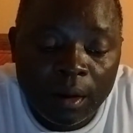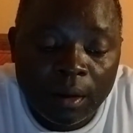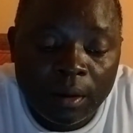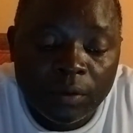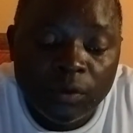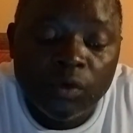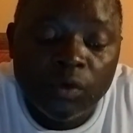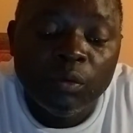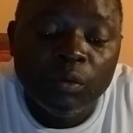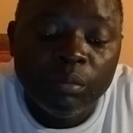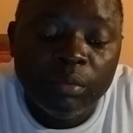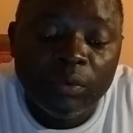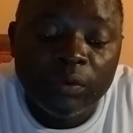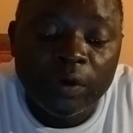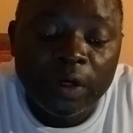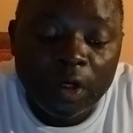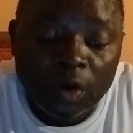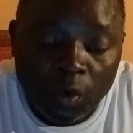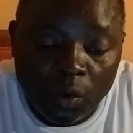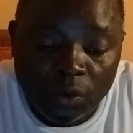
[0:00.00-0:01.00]

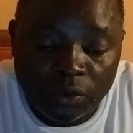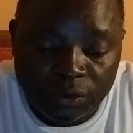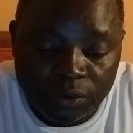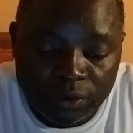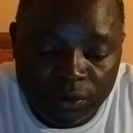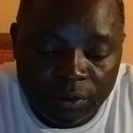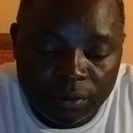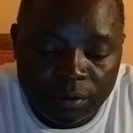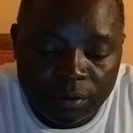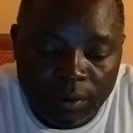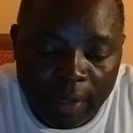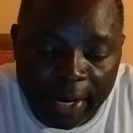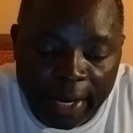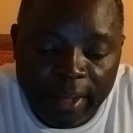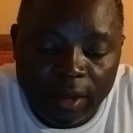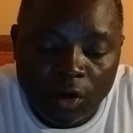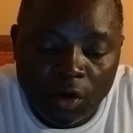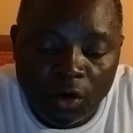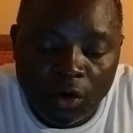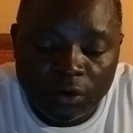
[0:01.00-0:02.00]
Newbury wrote,
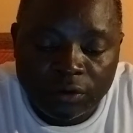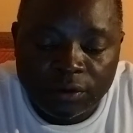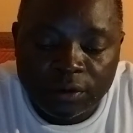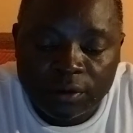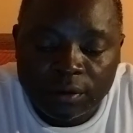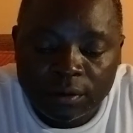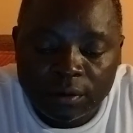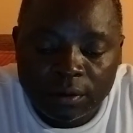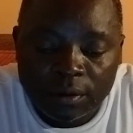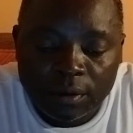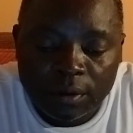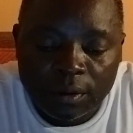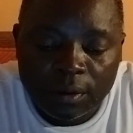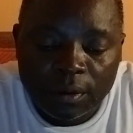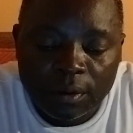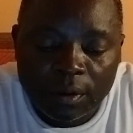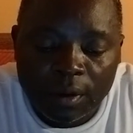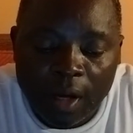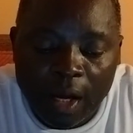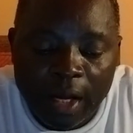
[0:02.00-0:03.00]
I quote,
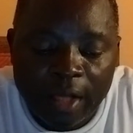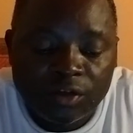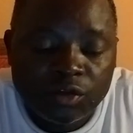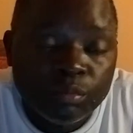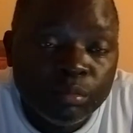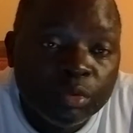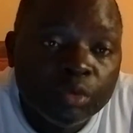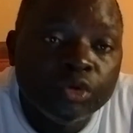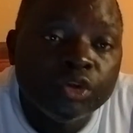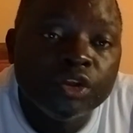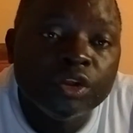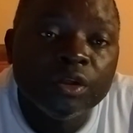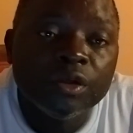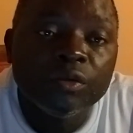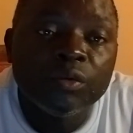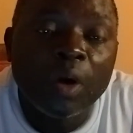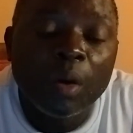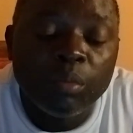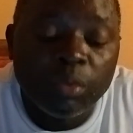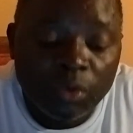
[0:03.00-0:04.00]
"At Bushi,
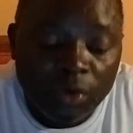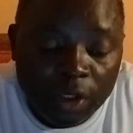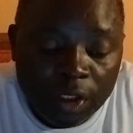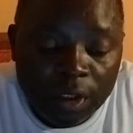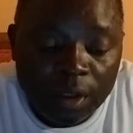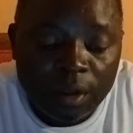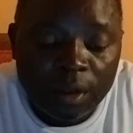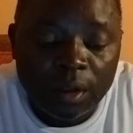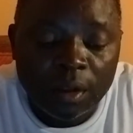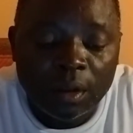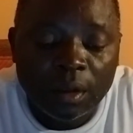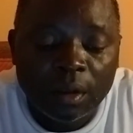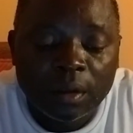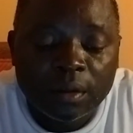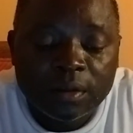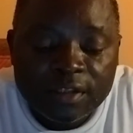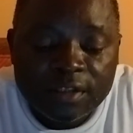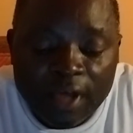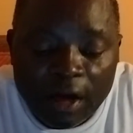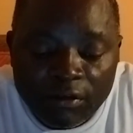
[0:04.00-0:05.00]
Rwabugiri
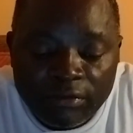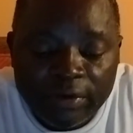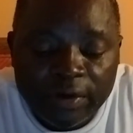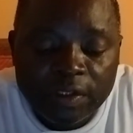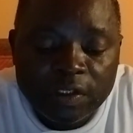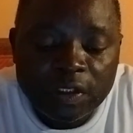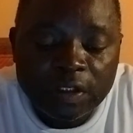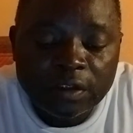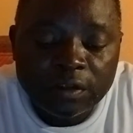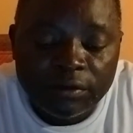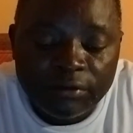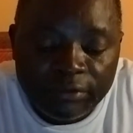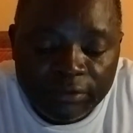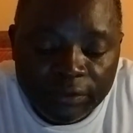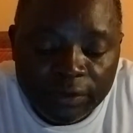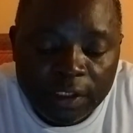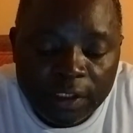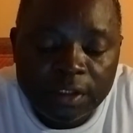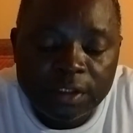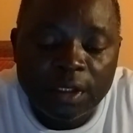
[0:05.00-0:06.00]
suffered
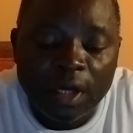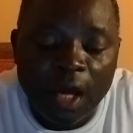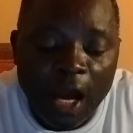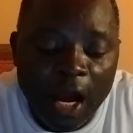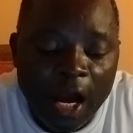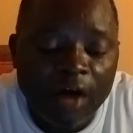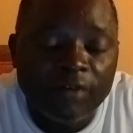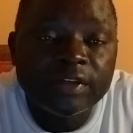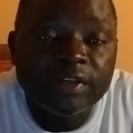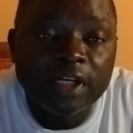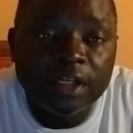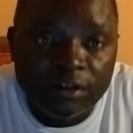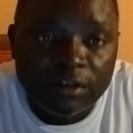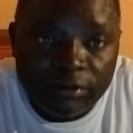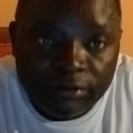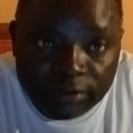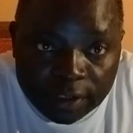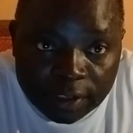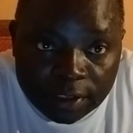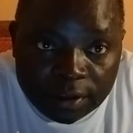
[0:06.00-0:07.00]
defeat after
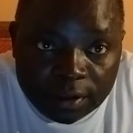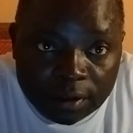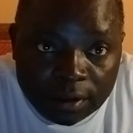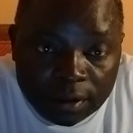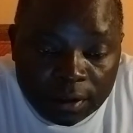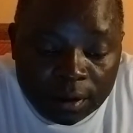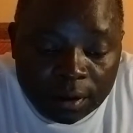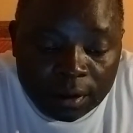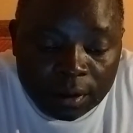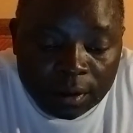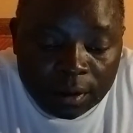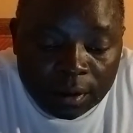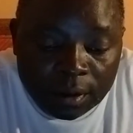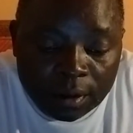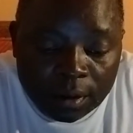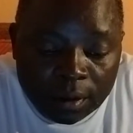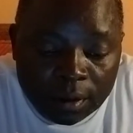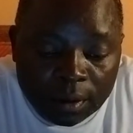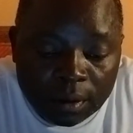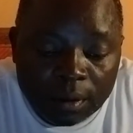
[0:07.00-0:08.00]
defeat."
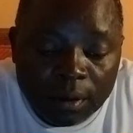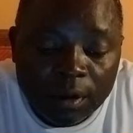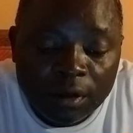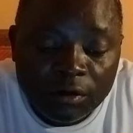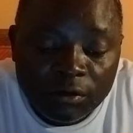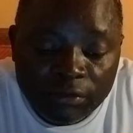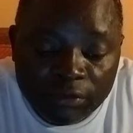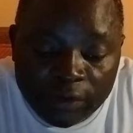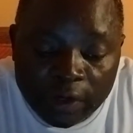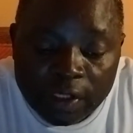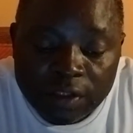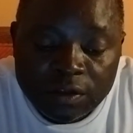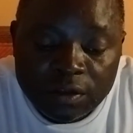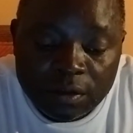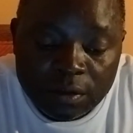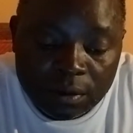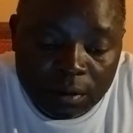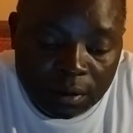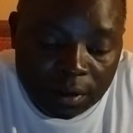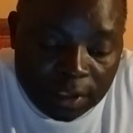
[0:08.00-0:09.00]
In French,
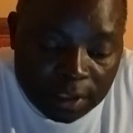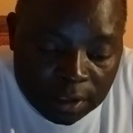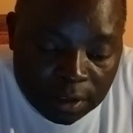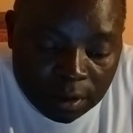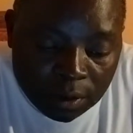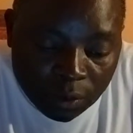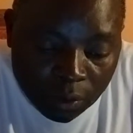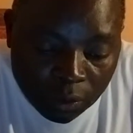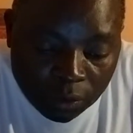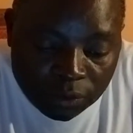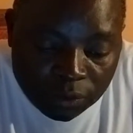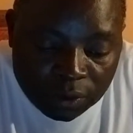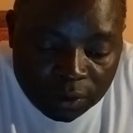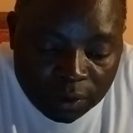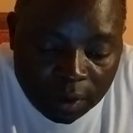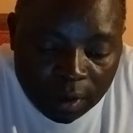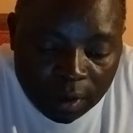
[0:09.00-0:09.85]
he wrote,